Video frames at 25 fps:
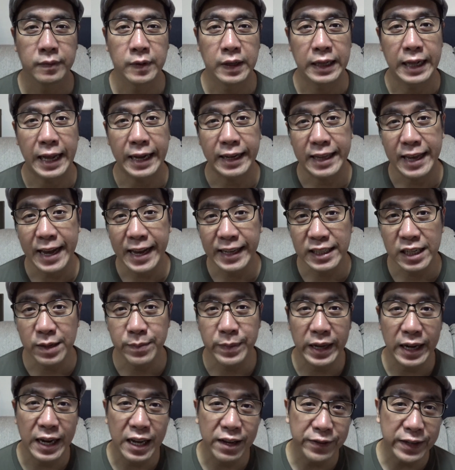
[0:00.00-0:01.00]
Like the
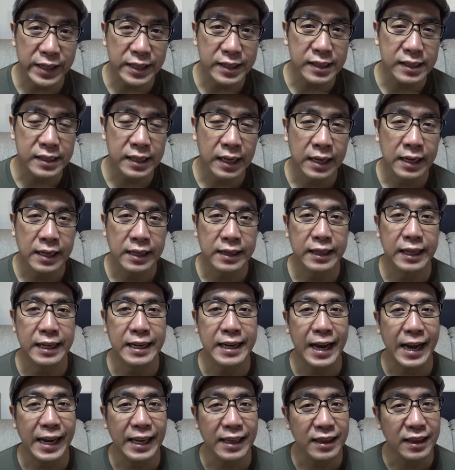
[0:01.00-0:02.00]
SM11s, the
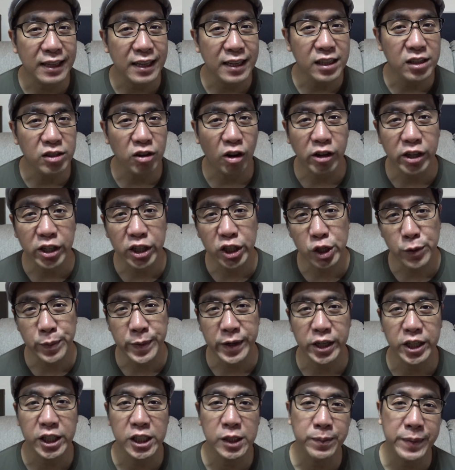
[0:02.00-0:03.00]
19s are the
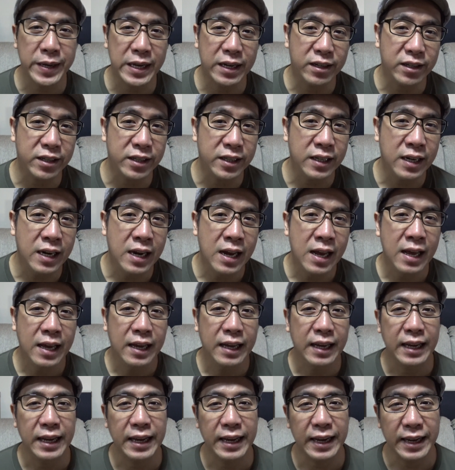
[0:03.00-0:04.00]
superior speaker
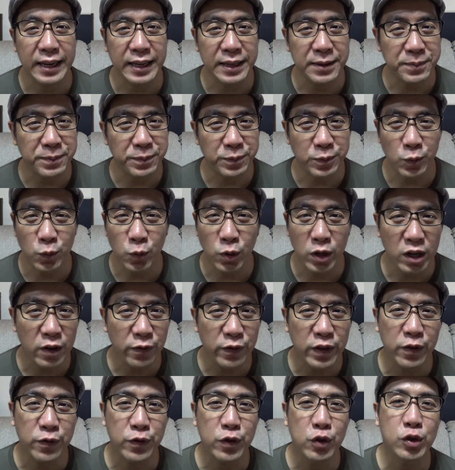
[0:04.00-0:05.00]
and one of
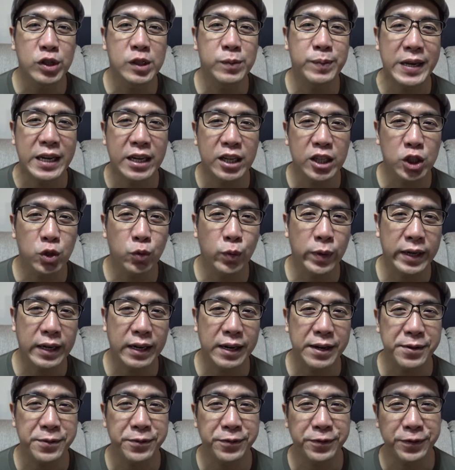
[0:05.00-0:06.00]
the few speakers where
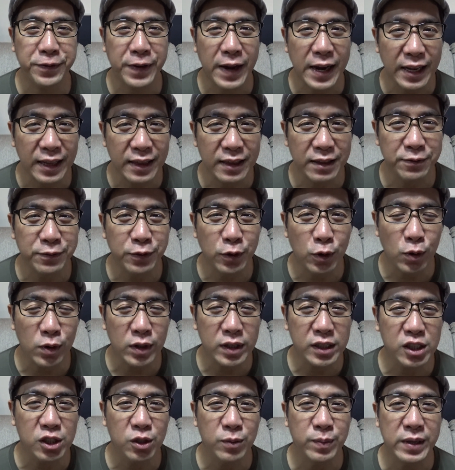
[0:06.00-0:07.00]
I find the
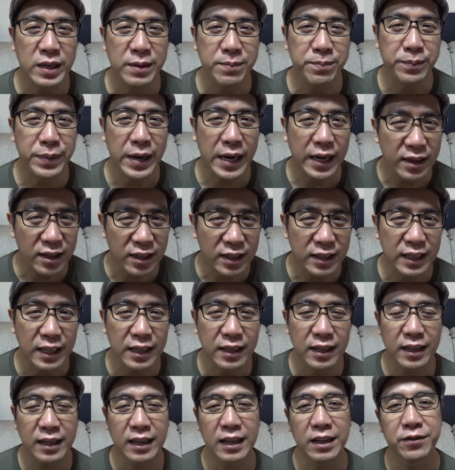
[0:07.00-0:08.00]
vocals to be better
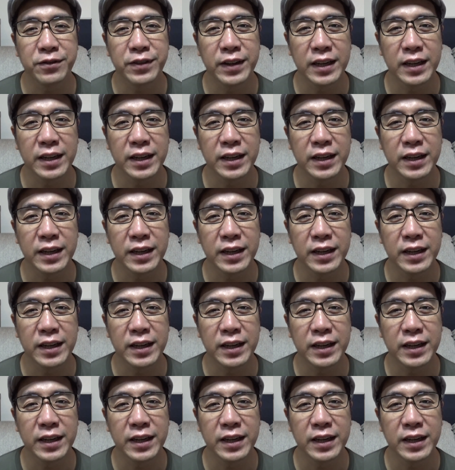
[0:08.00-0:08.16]
than the KEF